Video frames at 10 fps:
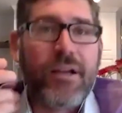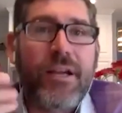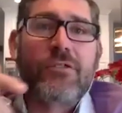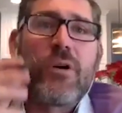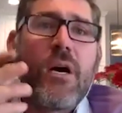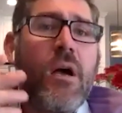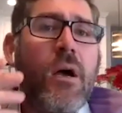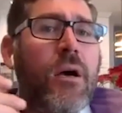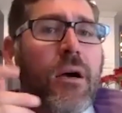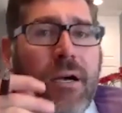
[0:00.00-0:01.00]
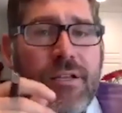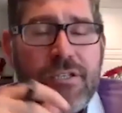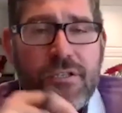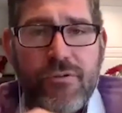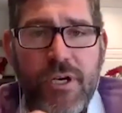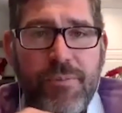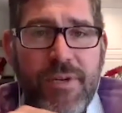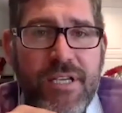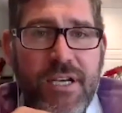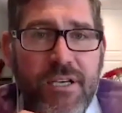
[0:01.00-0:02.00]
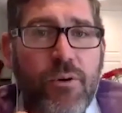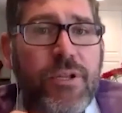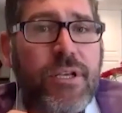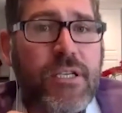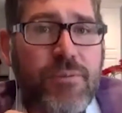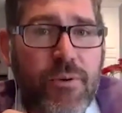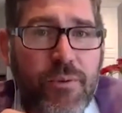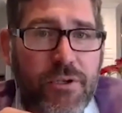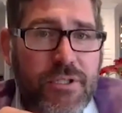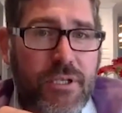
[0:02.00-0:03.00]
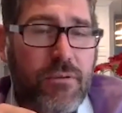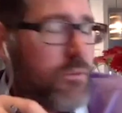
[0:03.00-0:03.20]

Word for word: Andrew, uh, this is Greg McDaniel with EXP Realty.